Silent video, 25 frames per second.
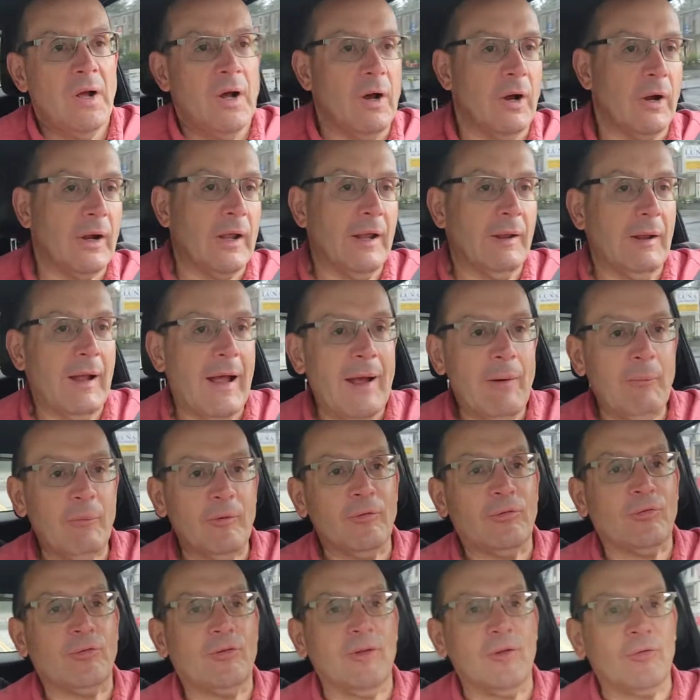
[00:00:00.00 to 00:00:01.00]
okay, I
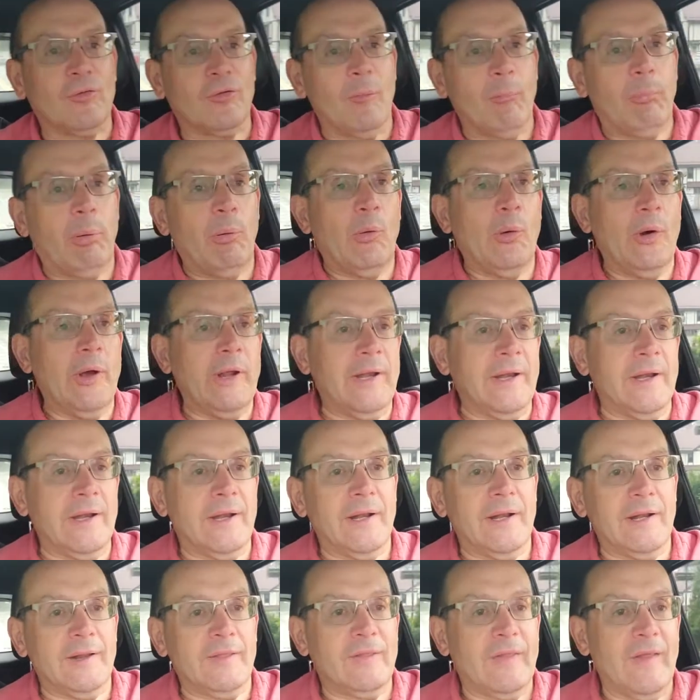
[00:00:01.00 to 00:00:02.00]
was disappointed,
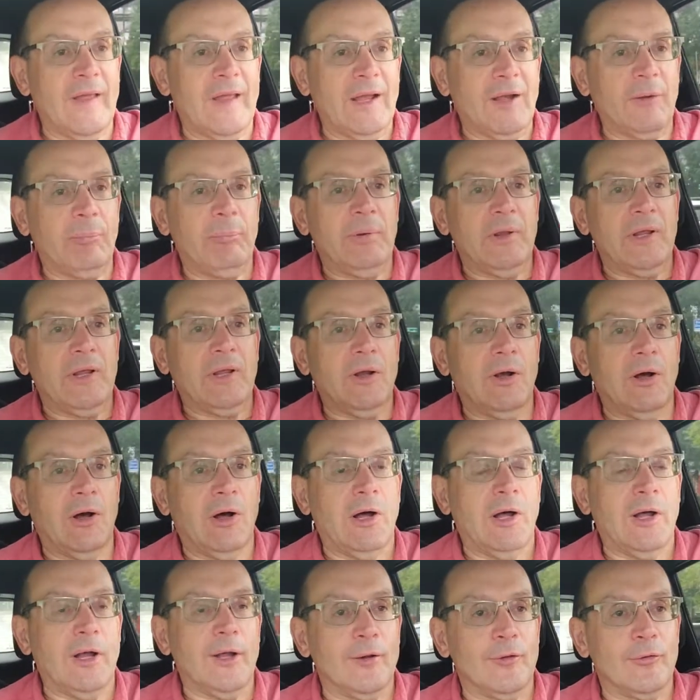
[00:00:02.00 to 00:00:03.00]
I think,
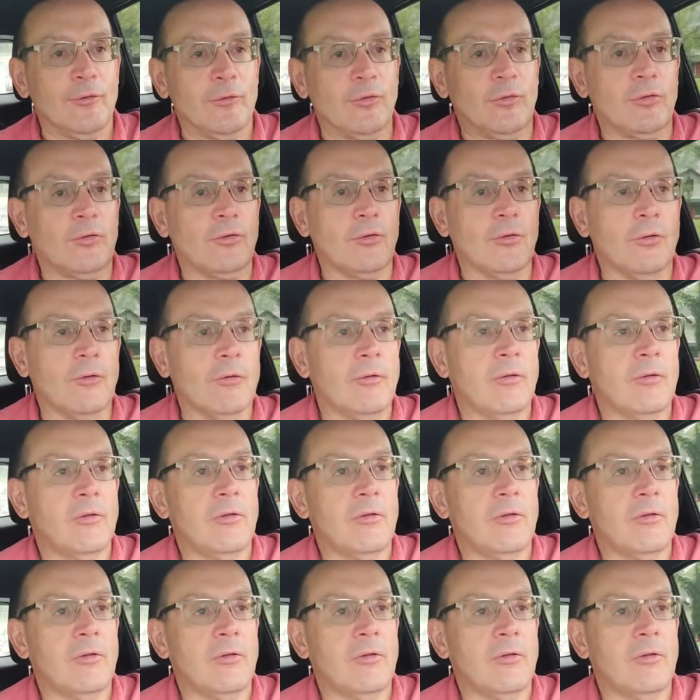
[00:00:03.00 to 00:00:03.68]
because